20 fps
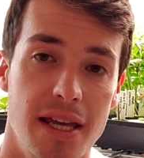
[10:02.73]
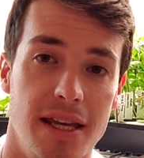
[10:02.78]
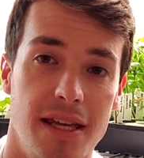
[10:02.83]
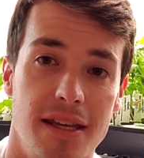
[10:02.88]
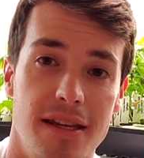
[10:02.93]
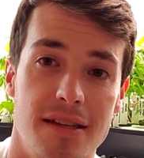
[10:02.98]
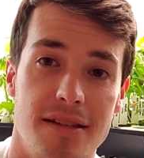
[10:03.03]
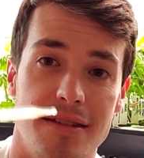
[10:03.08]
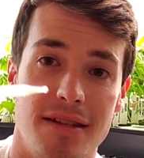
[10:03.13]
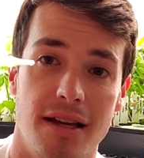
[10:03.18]

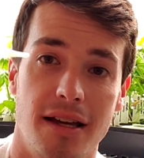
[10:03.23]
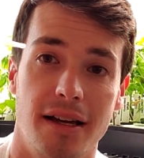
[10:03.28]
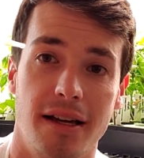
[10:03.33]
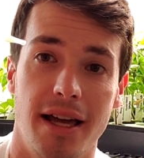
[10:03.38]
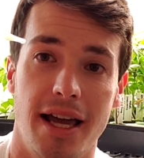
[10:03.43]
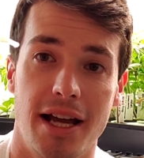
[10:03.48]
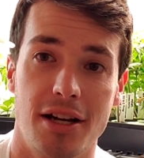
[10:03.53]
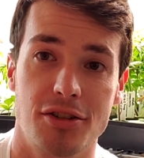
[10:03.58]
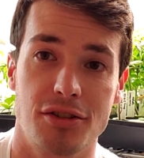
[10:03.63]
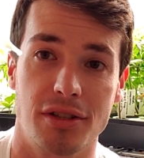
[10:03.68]
is
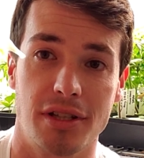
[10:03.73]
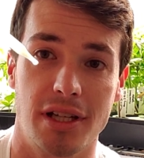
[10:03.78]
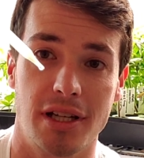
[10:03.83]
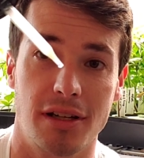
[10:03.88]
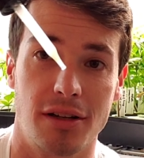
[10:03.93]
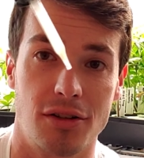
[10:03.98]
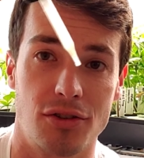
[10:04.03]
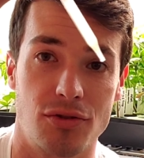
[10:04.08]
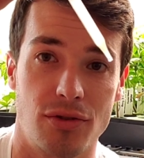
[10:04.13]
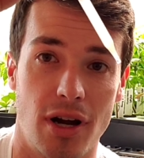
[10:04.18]
actually
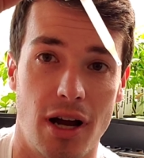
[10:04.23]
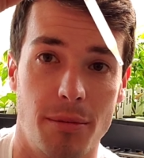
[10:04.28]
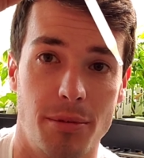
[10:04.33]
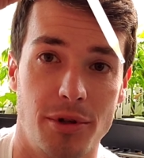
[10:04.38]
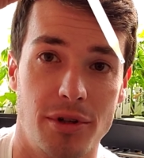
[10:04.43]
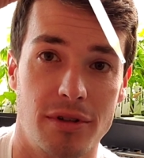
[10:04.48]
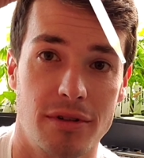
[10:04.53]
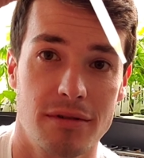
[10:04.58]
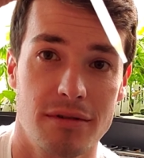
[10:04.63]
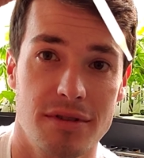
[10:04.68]
getting a
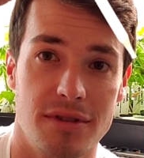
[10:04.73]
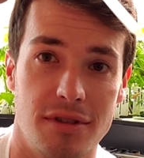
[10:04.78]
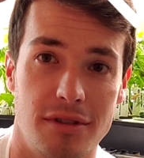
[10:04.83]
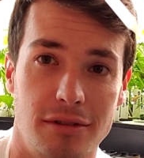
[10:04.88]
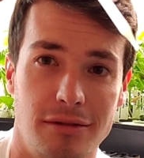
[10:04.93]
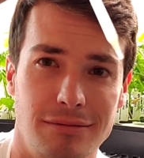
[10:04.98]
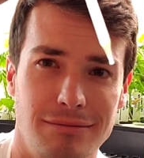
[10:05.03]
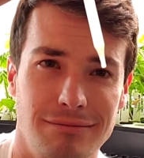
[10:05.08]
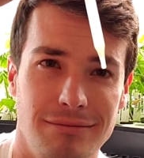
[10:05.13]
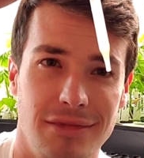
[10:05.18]
dropper.
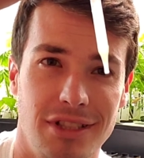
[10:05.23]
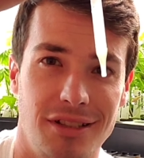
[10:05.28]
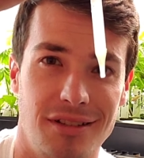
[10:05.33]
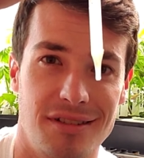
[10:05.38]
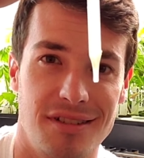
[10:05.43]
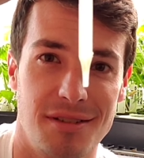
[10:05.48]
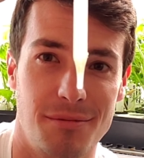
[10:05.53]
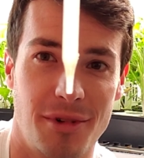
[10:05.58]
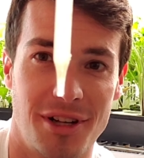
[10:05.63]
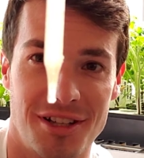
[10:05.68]
So you can
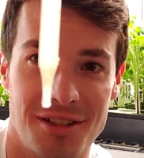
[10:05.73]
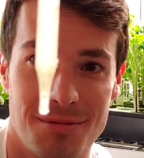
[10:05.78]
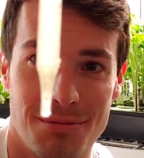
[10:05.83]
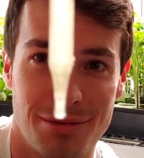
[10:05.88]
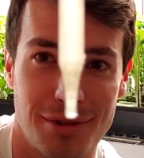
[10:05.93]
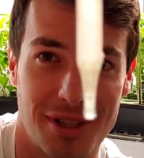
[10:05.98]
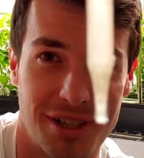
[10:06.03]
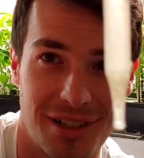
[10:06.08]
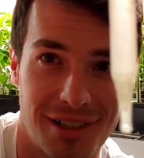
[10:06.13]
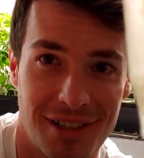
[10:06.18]
see mine's
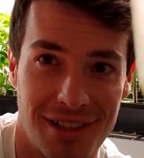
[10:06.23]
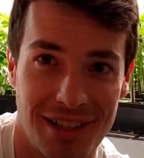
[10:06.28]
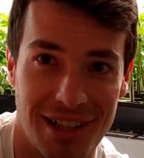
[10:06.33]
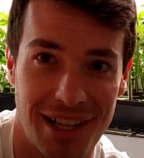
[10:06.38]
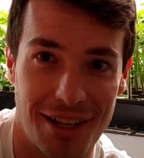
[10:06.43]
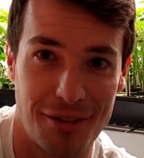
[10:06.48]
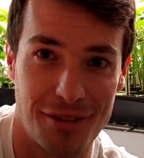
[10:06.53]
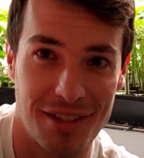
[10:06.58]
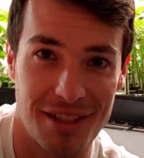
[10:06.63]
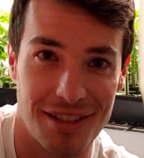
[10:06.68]
pretty
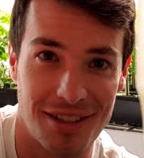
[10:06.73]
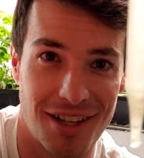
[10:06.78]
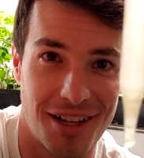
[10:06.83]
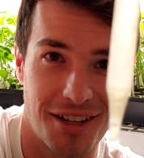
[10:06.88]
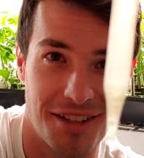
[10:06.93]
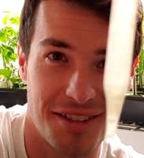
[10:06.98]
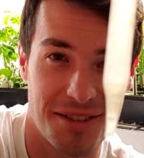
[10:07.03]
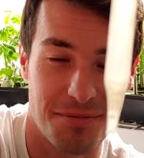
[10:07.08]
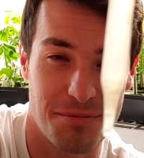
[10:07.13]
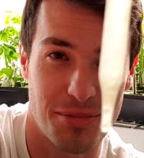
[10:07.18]
cloudy, a
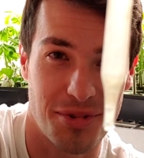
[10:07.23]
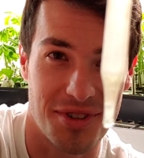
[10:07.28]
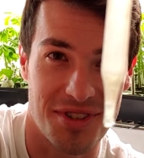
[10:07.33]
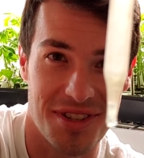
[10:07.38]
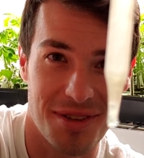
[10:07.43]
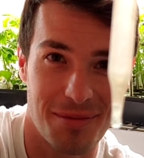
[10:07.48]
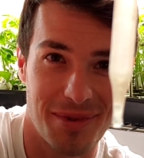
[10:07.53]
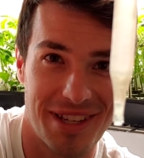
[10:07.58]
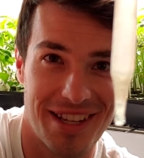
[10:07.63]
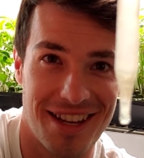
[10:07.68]
lot of
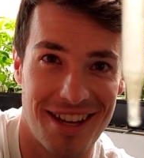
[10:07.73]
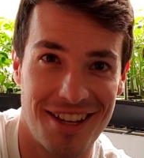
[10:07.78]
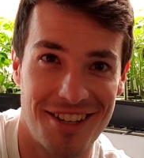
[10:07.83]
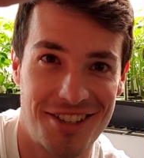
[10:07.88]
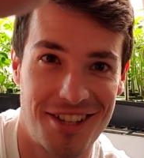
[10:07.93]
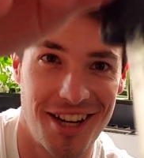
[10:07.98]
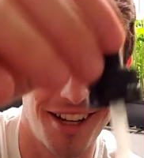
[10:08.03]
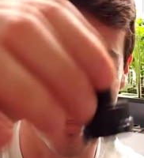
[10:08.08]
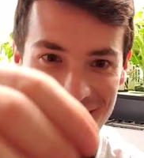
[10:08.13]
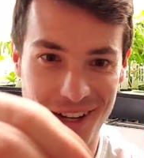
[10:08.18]

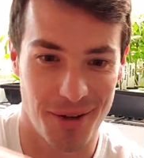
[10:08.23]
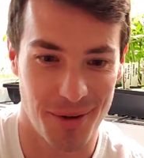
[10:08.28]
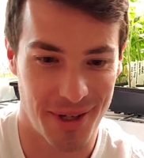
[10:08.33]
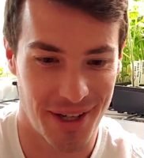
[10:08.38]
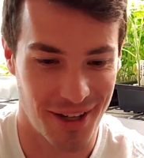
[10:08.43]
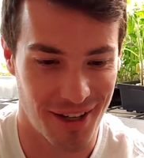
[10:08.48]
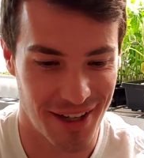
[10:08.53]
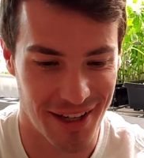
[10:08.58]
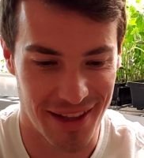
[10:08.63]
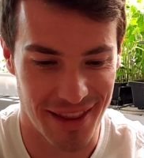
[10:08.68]
precipitation
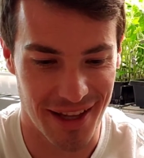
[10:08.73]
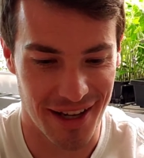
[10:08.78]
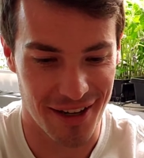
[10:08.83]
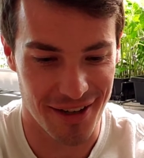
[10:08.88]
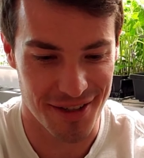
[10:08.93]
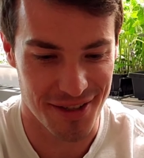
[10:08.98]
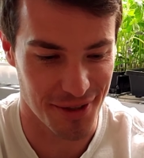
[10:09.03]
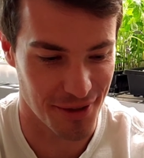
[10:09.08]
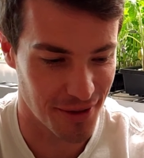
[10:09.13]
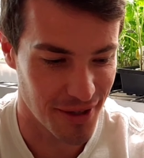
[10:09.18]
going on in
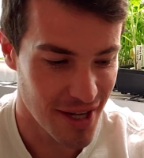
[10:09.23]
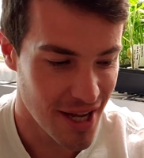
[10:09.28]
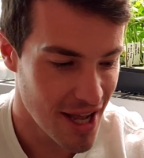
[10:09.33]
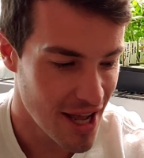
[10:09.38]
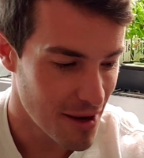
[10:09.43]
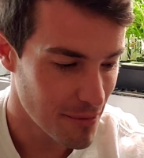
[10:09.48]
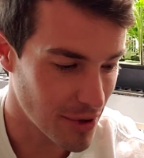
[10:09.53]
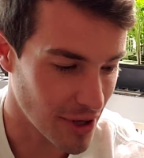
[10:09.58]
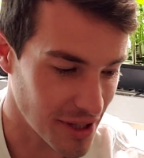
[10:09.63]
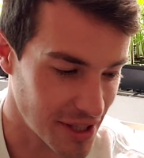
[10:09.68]
there. So
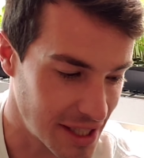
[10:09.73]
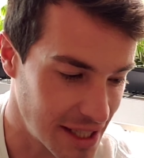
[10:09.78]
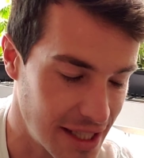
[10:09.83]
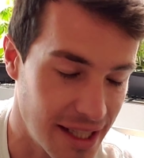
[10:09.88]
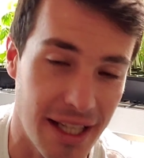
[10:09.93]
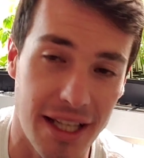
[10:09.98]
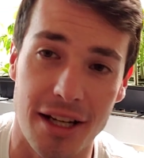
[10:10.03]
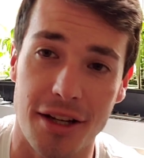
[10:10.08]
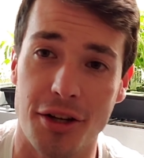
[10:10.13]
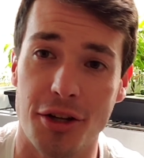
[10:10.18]
probably need
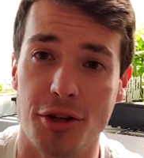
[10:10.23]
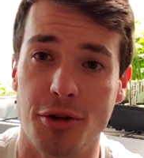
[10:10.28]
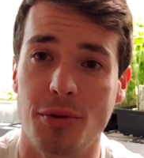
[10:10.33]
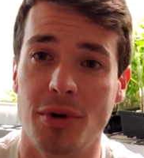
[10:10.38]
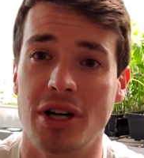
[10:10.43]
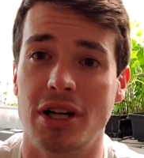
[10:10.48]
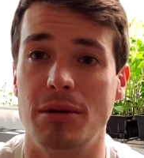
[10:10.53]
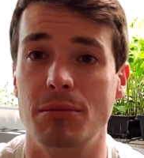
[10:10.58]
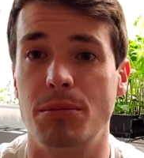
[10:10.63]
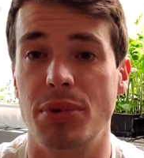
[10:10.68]
to get a new
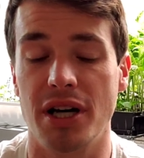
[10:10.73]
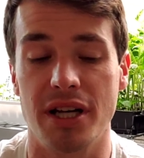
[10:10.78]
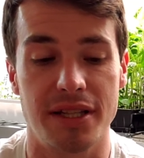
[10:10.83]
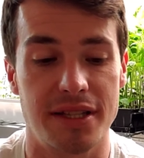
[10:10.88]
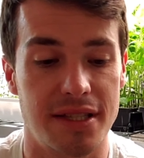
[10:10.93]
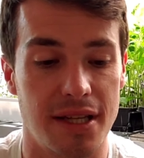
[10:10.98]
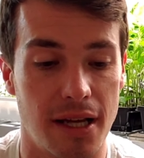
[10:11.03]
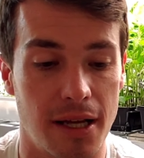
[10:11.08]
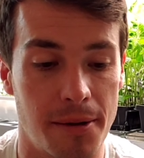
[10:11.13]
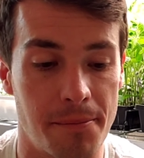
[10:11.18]
one.
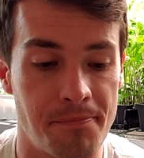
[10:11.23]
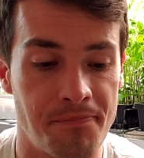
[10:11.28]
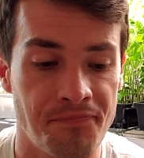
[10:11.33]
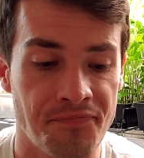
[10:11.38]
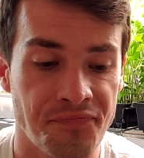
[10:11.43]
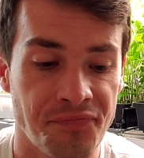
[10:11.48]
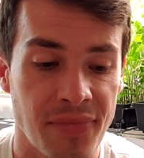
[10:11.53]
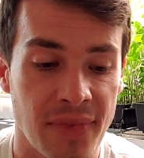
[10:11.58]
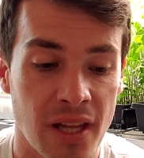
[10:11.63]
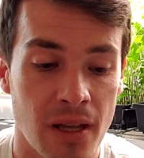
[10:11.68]
But
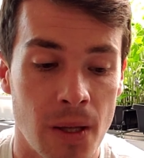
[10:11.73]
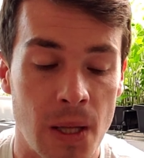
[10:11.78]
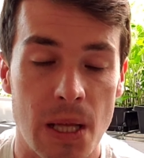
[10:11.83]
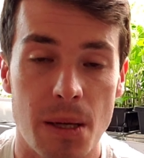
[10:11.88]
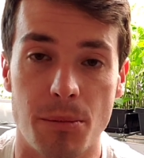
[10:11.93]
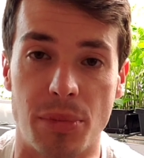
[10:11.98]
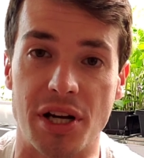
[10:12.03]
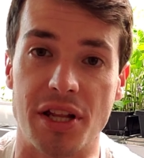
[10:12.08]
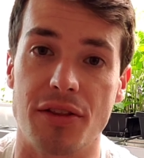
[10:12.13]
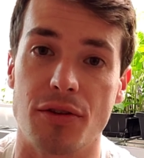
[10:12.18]

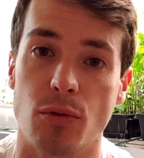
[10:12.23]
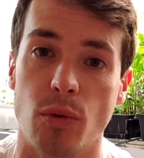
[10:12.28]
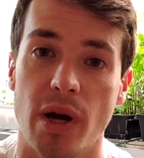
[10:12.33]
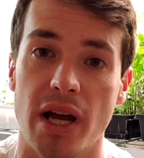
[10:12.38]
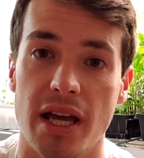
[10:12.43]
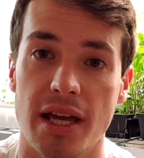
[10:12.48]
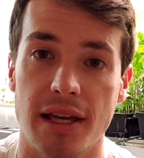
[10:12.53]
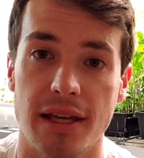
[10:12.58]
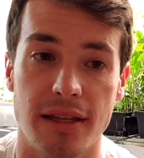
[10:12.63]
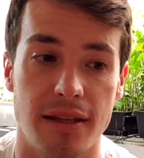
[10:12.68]
But either
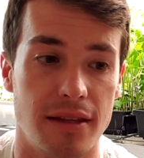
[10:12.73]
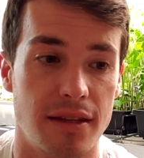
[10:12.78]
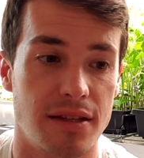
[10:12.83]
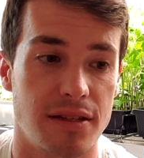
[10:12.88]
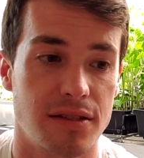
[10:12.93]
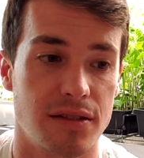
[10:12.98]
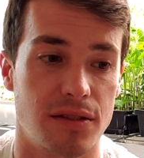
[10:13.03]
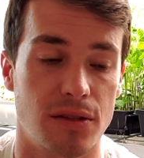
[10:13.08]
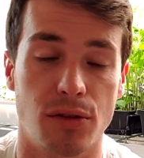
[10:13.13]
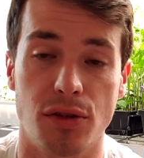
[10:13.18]
way,
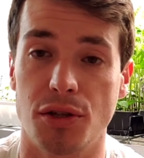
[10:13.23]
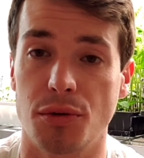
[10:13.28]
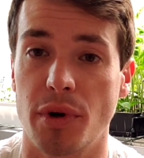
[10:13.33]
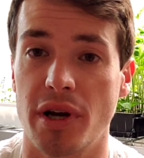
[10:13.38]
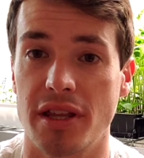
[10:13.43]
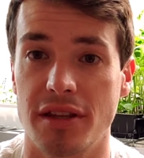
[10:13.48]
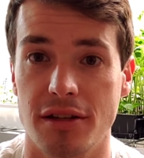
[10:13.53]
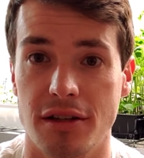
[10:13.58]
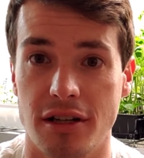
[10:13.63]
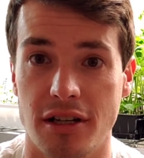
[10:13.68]
this is the only
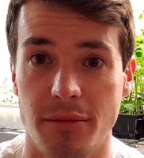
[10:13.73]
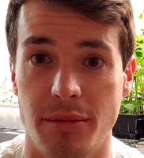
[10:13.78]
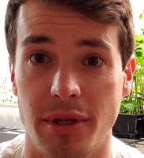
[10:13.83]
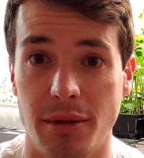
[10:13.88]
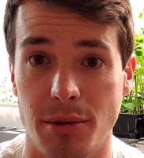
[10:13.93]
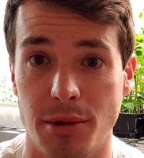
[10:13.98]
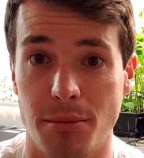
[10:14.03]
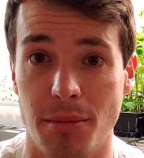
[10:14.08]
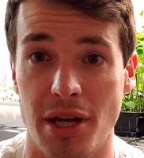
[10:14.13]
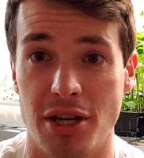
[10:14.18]
way that you're going to be
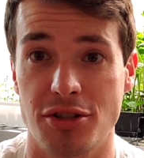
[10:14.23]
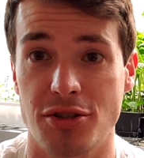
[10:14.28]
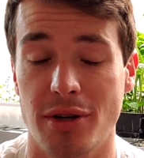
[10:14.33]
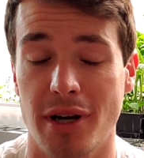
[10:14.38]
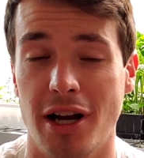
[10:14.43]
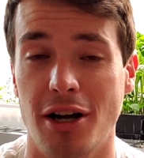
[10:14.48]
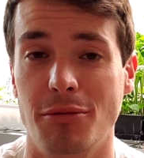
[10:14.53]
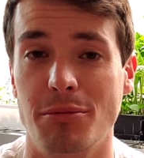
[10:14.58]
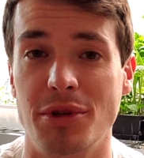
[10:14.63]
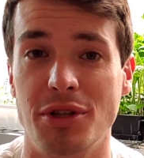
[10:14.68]
able to
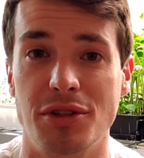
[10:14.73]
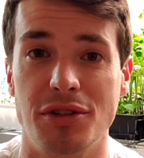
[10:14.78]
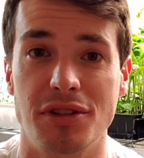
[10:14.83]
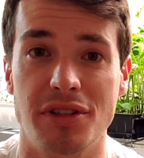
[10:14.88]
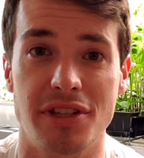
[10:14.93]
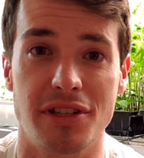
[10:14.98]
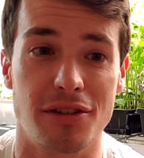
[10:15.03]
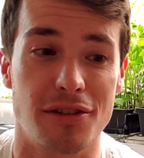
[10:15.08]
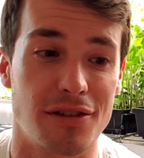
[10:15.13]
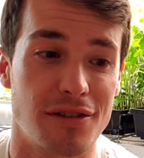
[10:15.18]
measure out
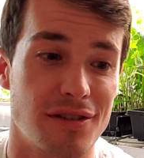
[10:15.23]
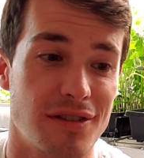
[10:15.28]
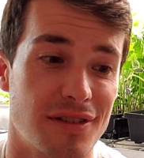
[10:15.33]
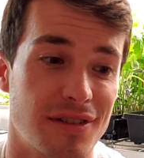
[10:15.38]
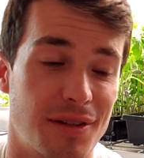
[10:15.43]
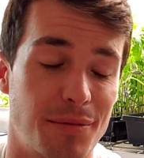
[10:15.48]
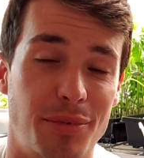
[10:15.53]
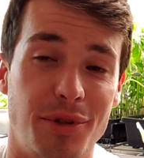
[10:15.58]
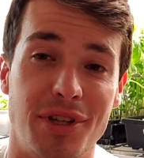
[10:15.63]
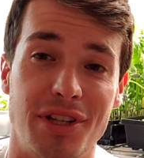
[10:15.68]
milliliters
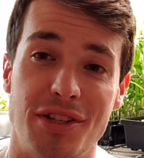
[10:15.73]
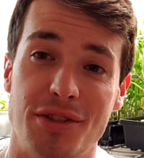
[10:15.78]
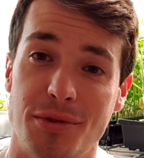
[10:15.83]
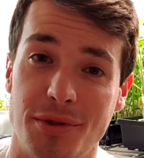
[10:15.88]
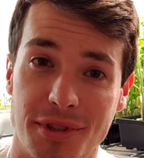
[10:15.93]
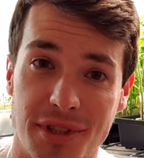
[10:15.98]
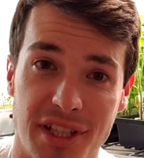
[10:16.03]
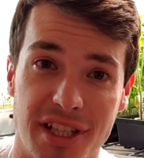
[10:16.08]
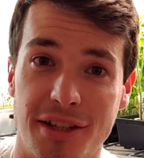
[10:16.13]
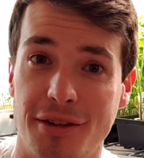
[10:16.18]
to put
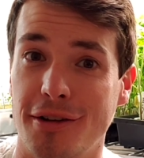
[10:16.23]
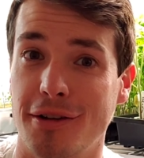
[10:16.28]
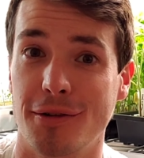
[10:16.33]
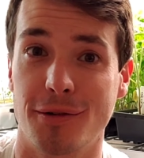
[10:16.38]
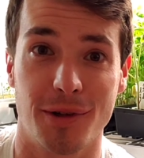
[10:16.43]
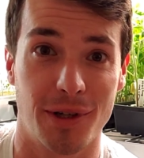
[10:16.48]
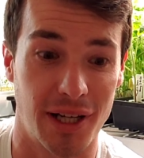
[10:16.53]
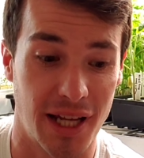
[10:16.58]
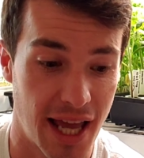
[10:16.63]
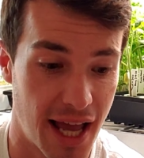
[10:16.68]
into a liter
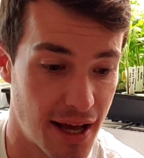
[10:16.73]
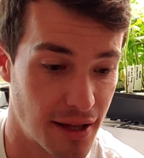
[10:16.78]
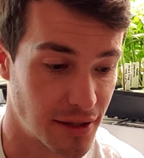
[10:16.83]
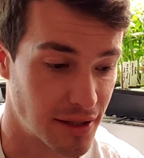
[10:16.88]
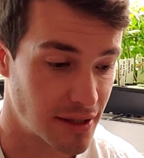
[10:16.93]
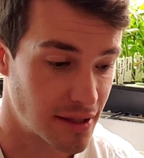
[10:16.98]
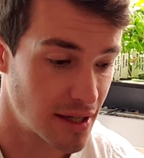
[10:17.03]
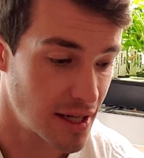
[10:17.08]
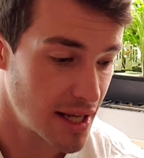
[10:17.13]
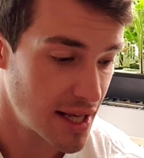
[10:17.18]
or a
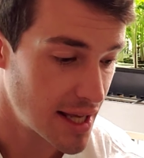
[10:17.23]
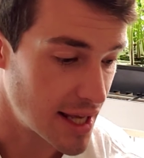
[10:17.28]
gallon.